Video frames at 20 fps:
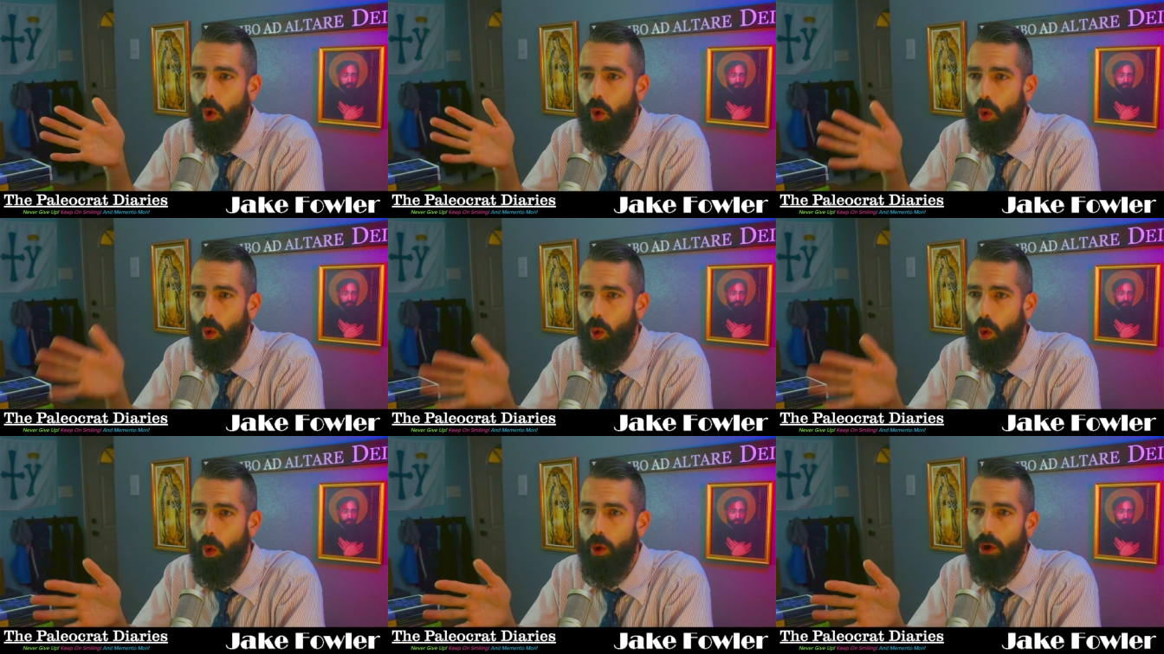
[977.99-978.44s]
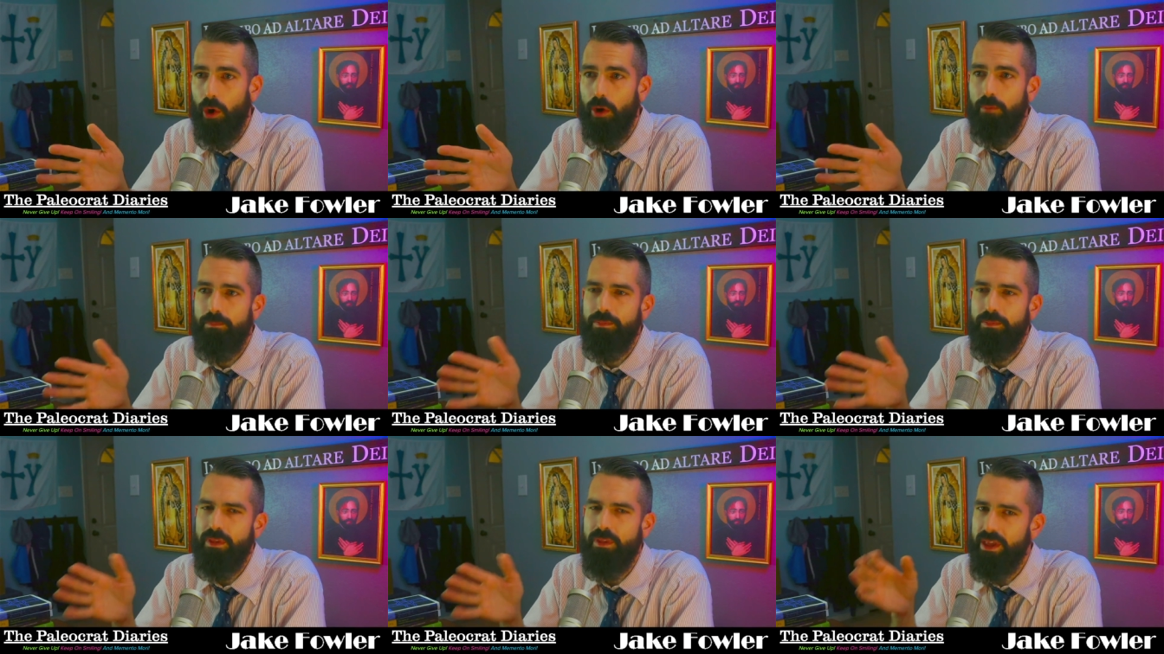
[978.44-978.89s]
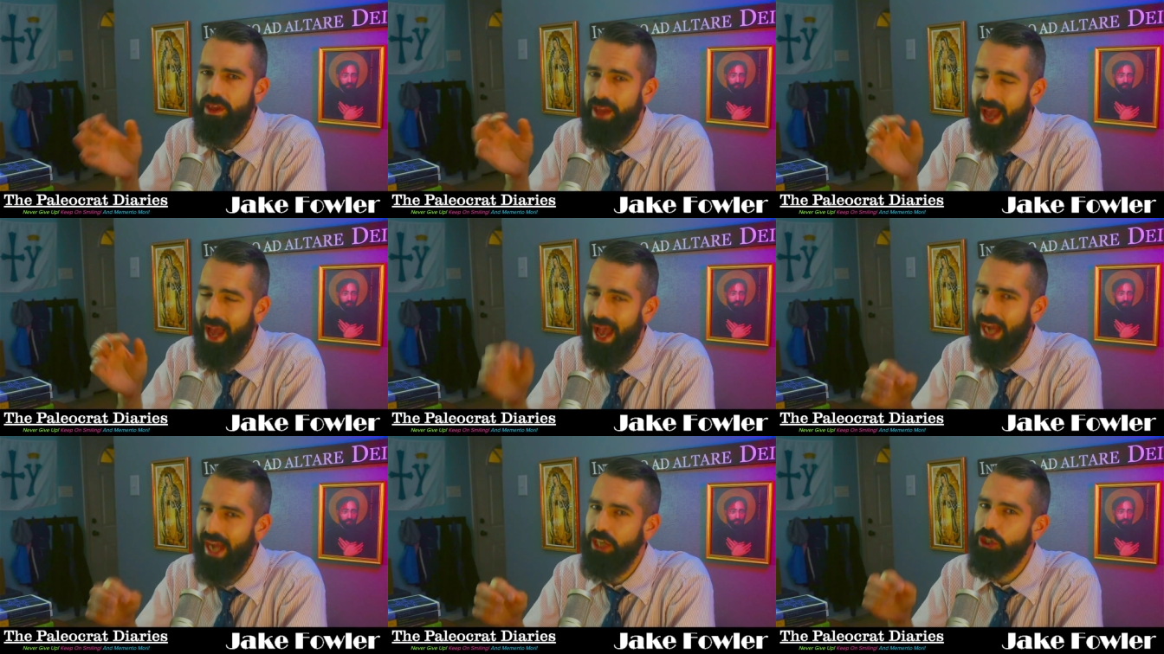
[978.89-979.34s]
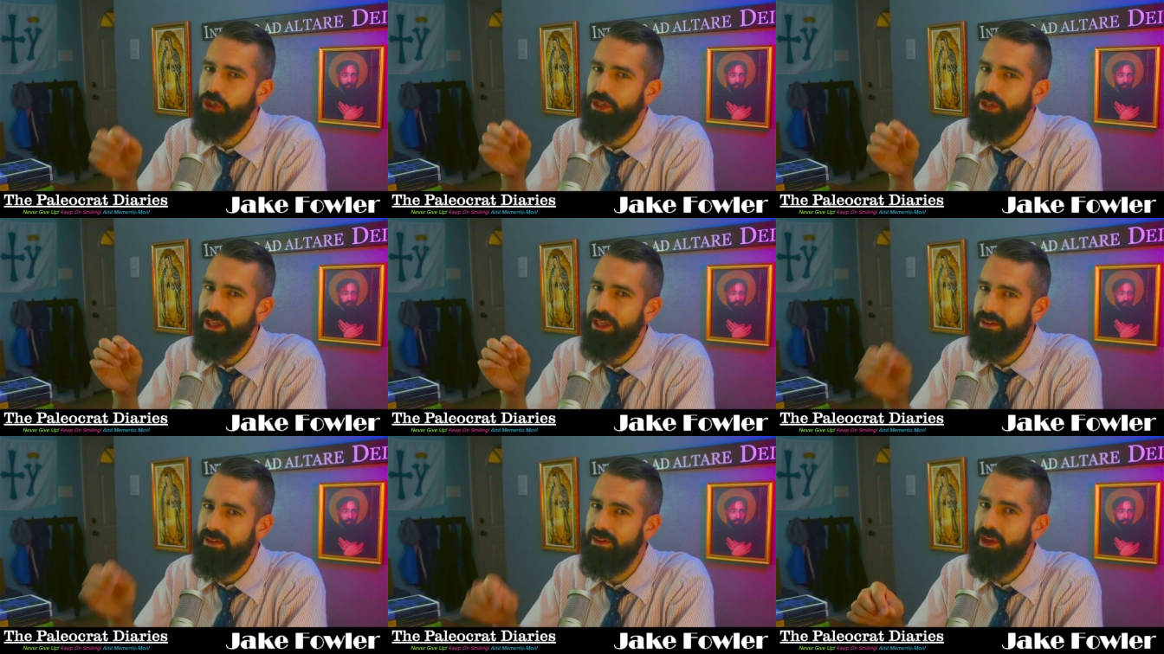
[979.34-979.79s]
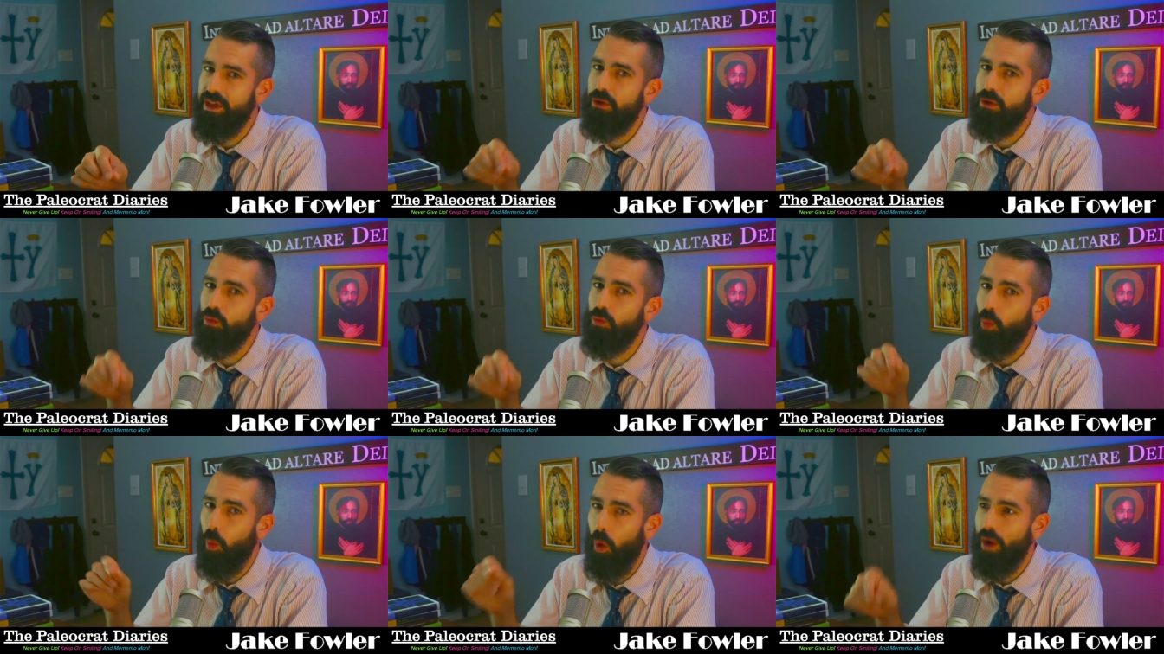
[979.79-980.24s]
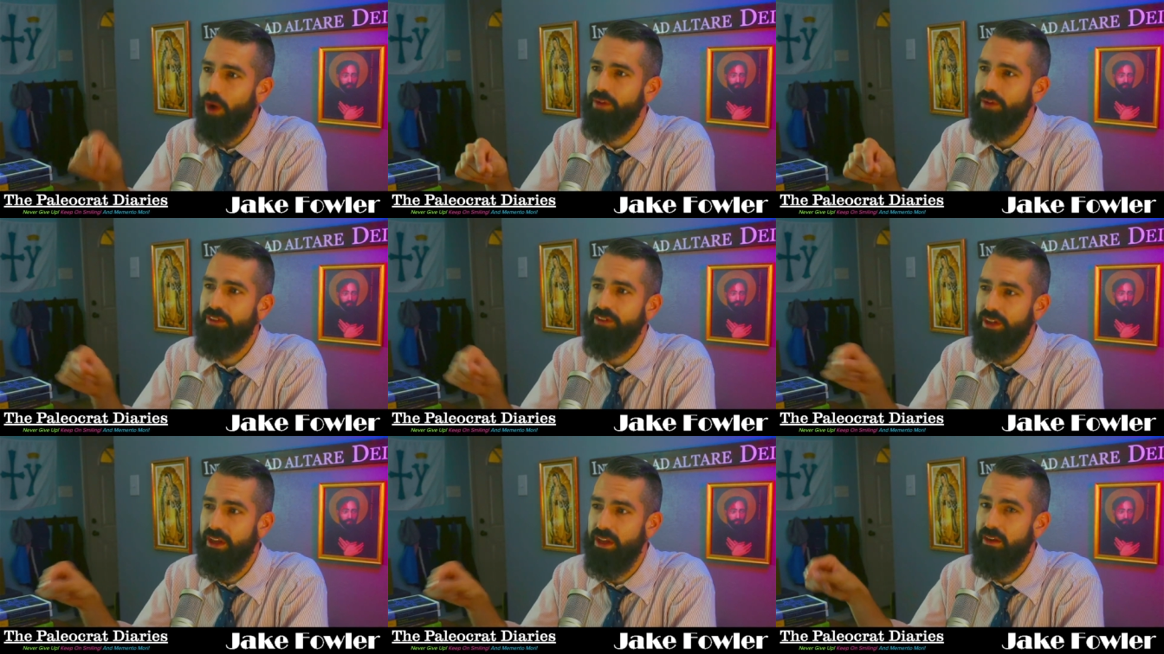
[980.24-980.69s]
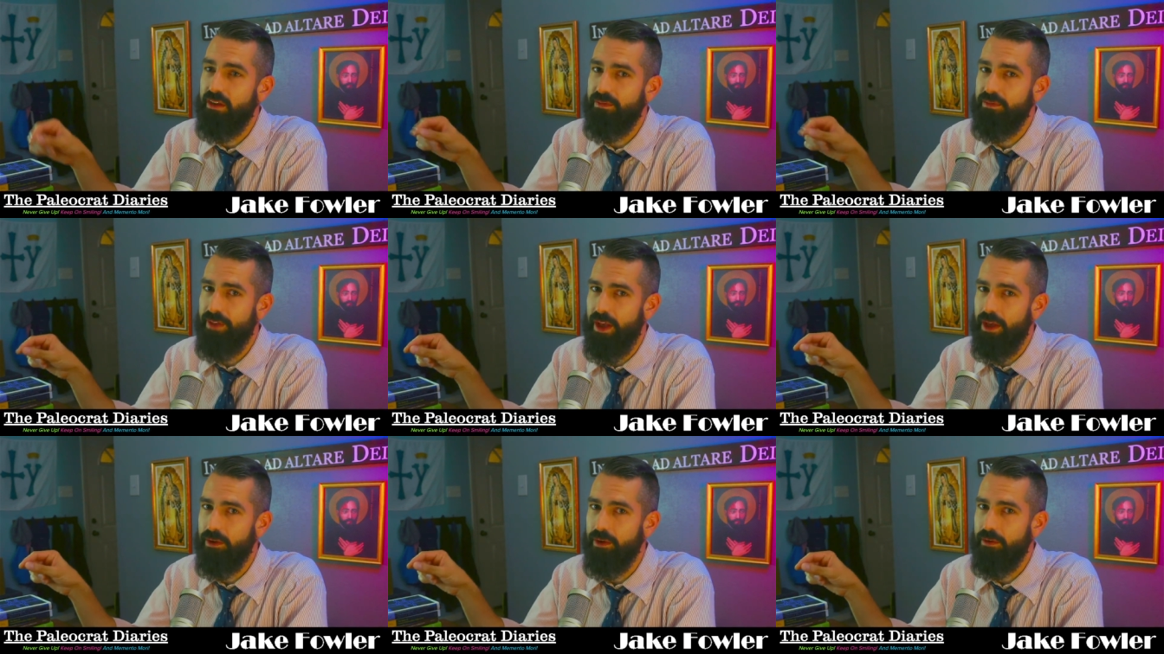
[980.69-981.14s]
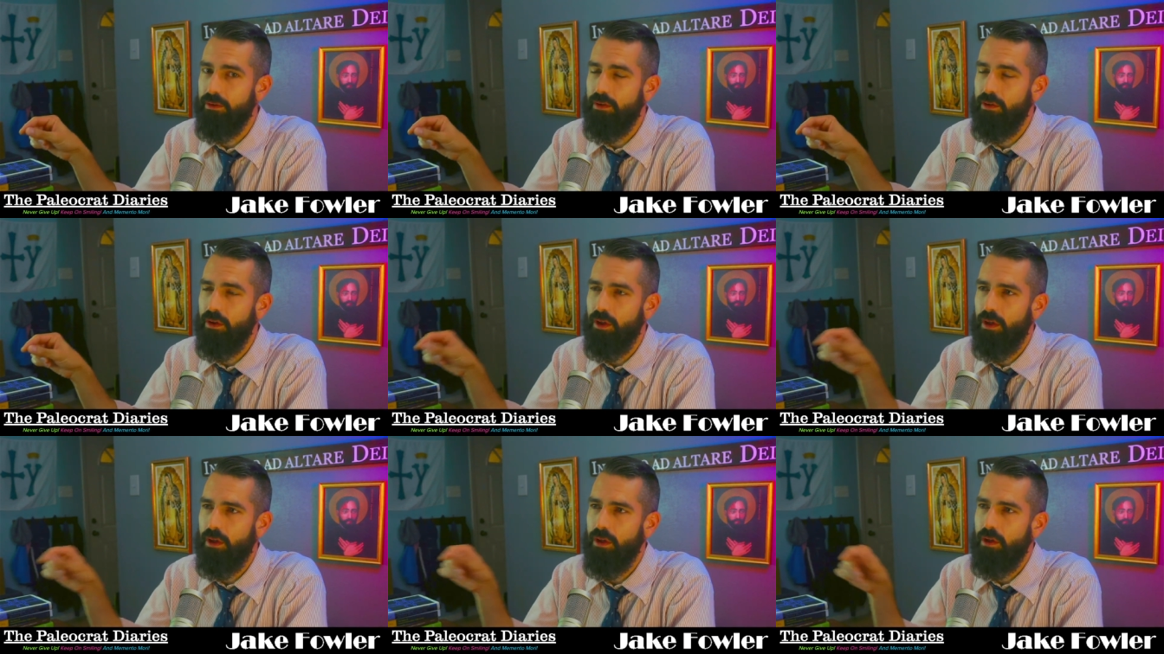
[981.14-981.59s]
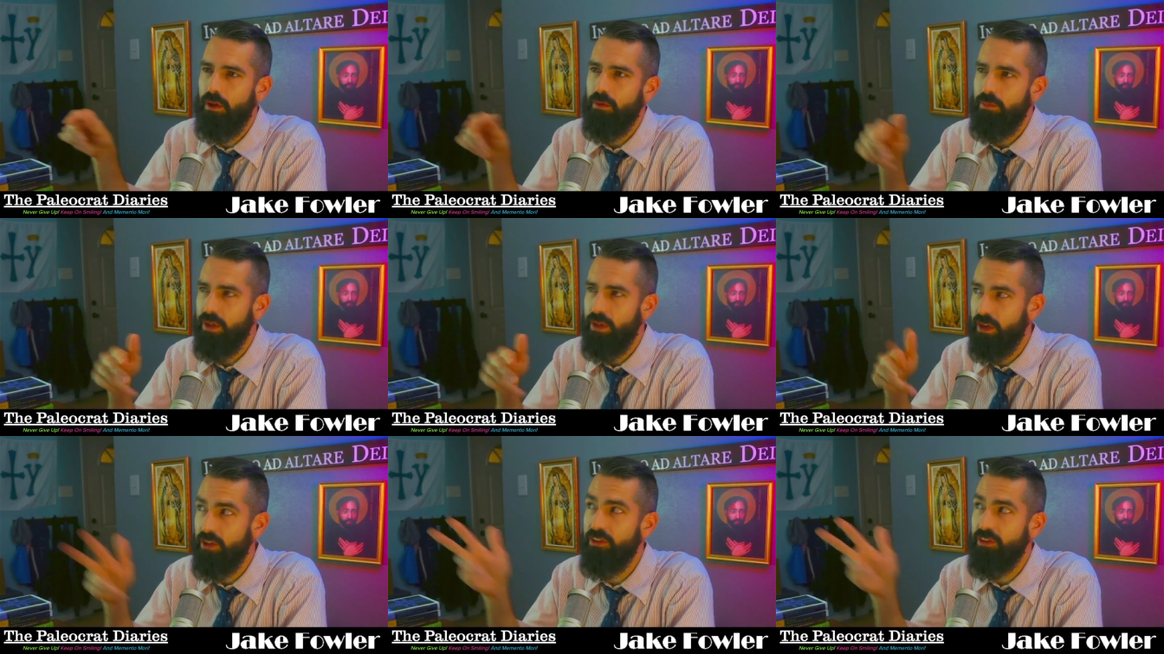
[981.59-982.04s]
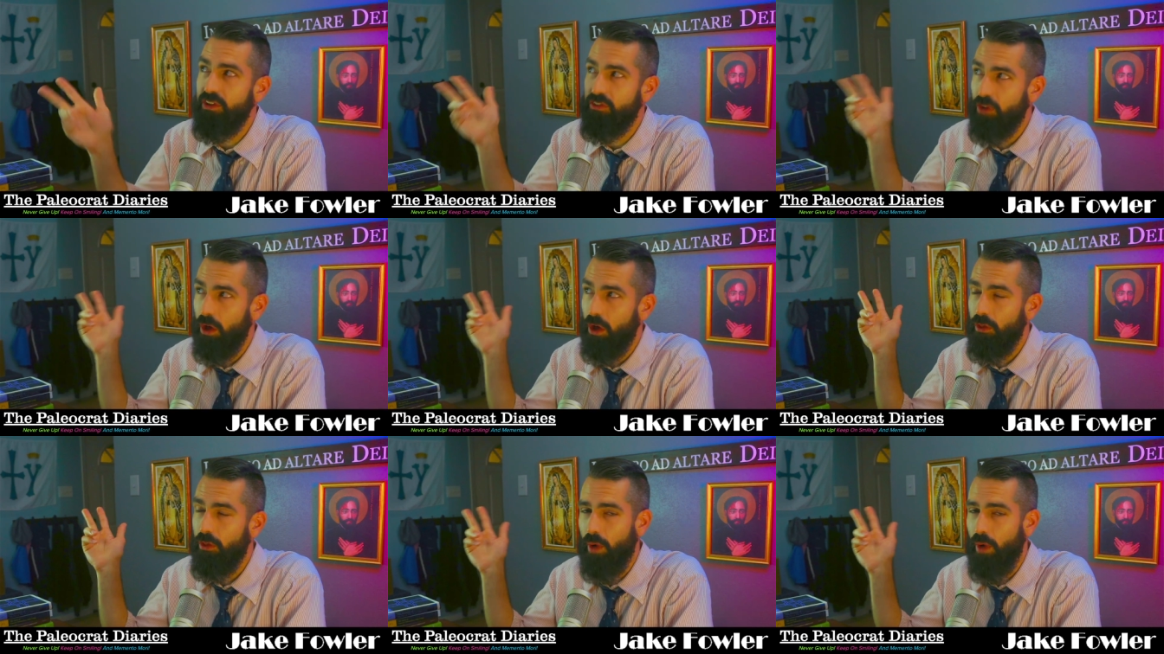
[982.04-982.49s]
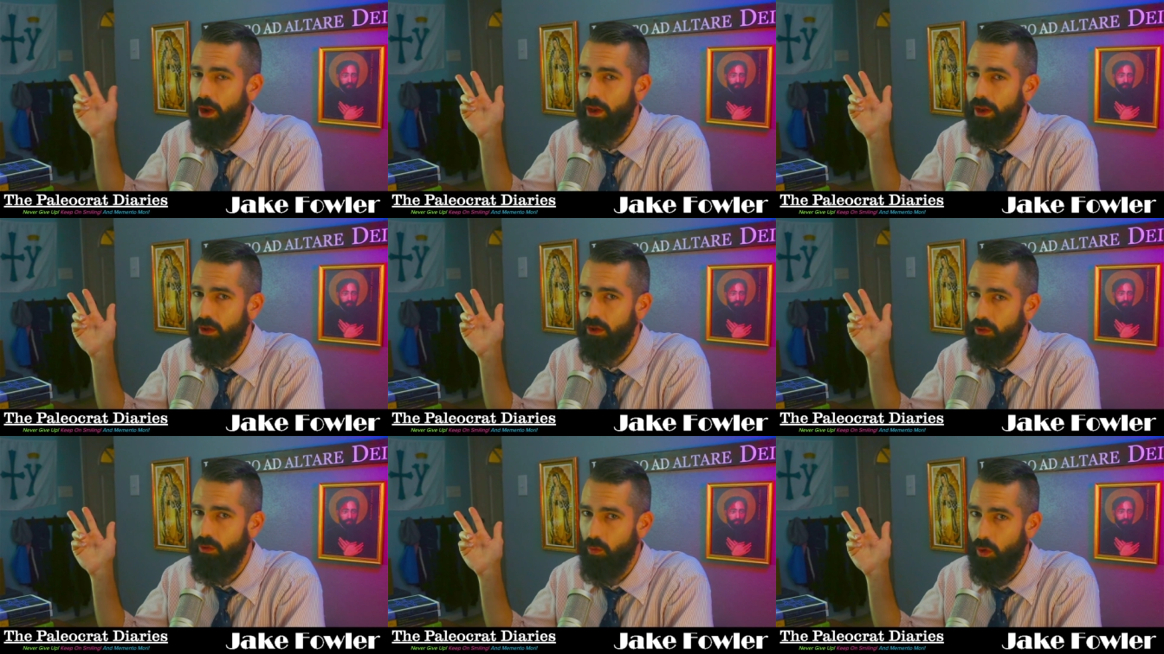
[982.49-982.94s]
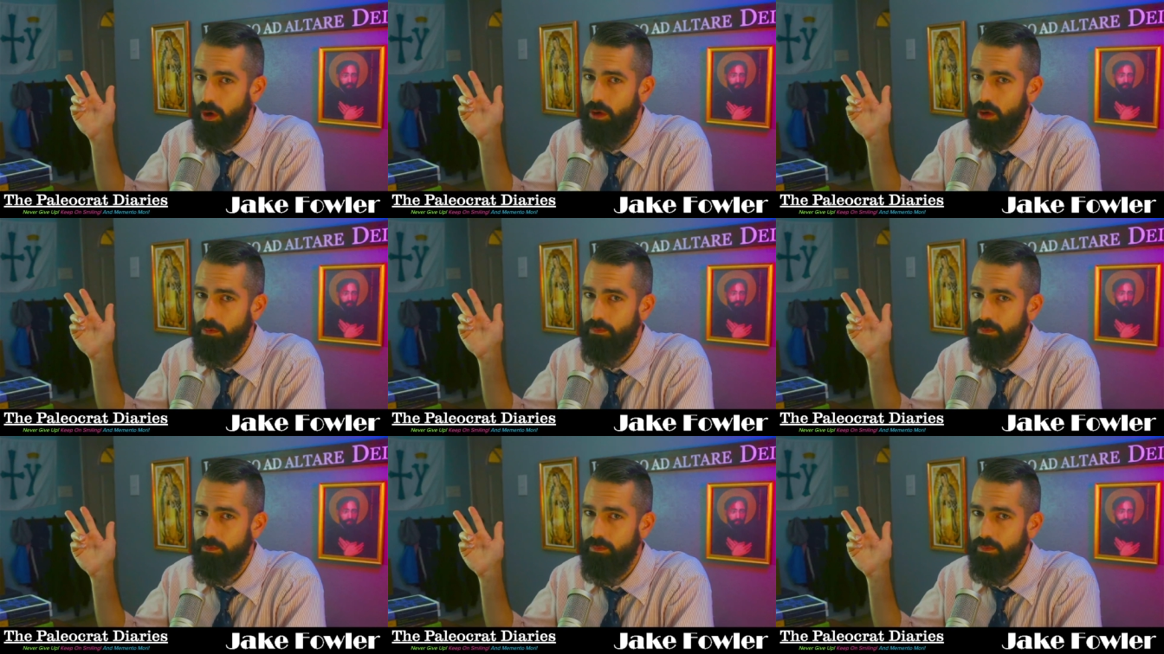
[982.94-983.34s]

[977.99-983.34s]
or he actually did want to give in because he saw the writing on the wall.